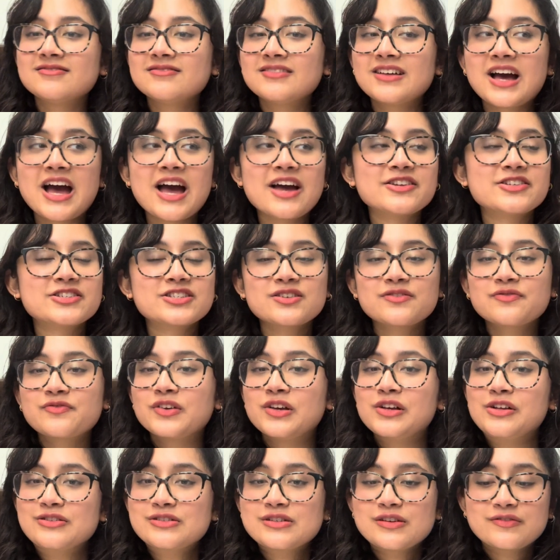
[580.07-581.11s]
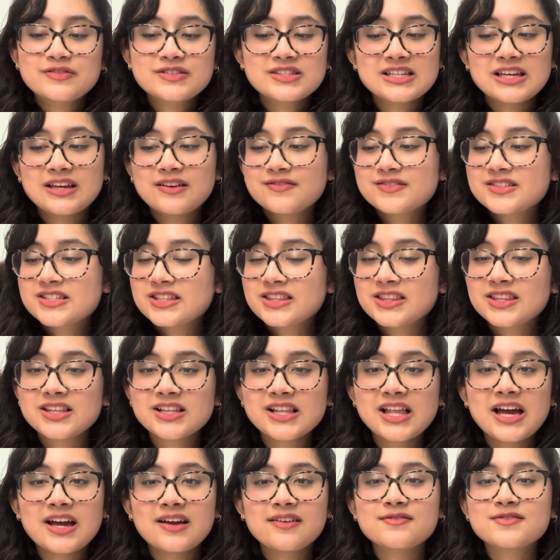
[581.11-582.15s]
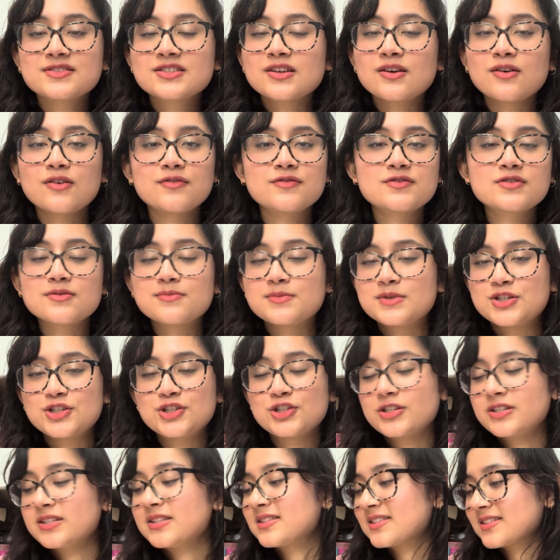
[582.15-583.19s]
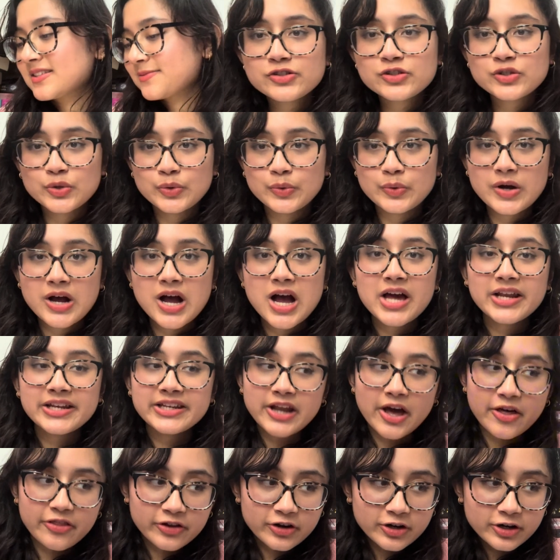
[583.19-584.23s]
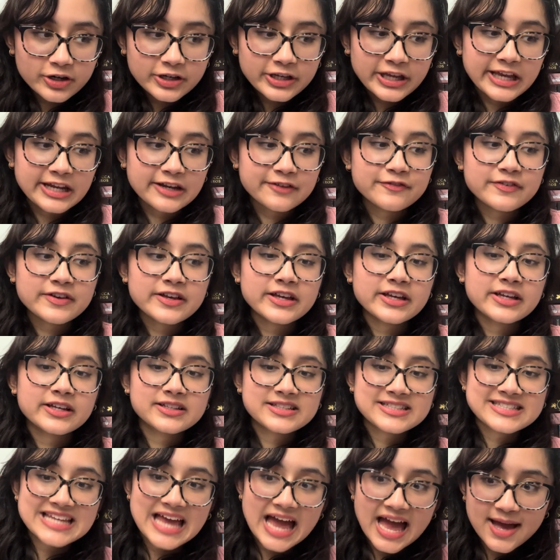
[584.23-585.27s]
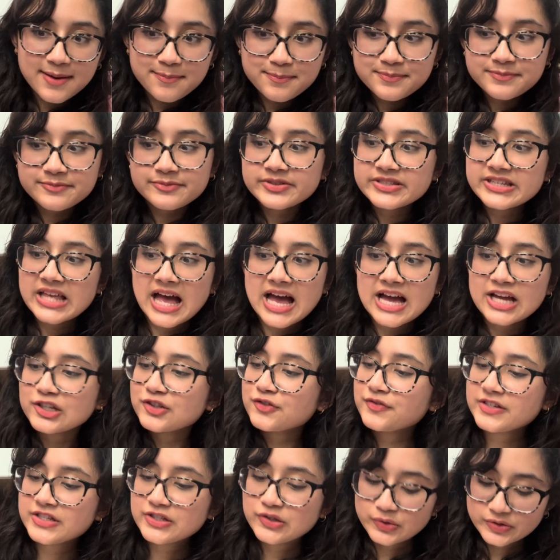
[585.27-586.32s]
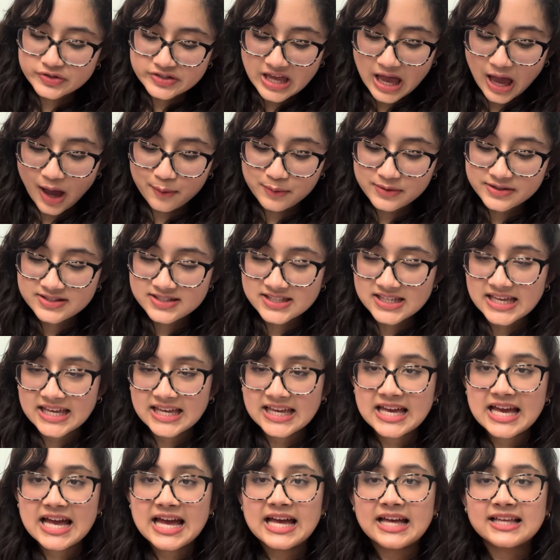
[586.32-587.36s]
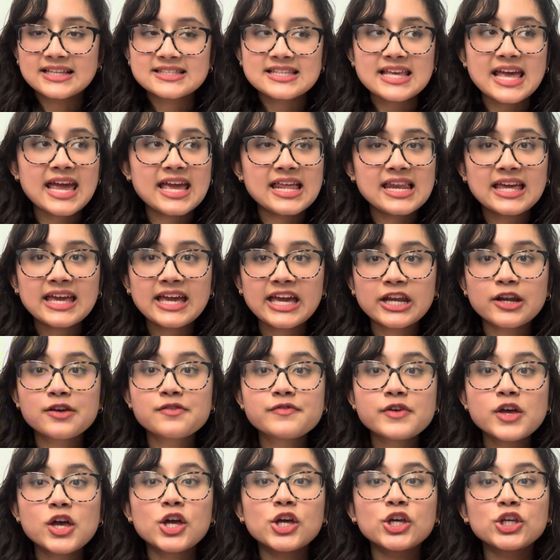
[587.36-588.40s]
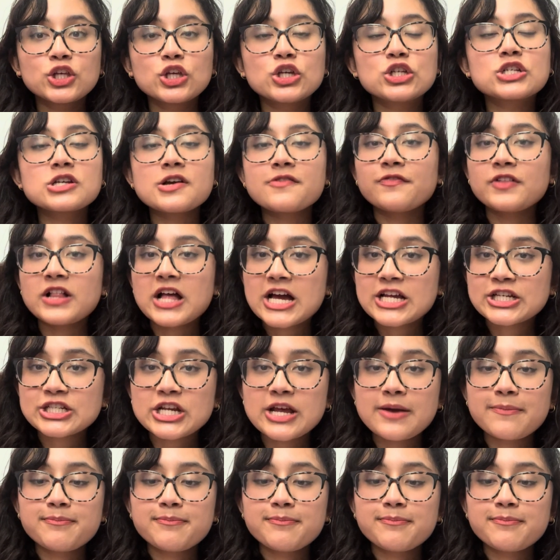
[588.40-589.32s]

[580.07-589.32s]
how does it feel to have saved the lives of so many students? So another kind of tip slash resource I would say is any kind of good flash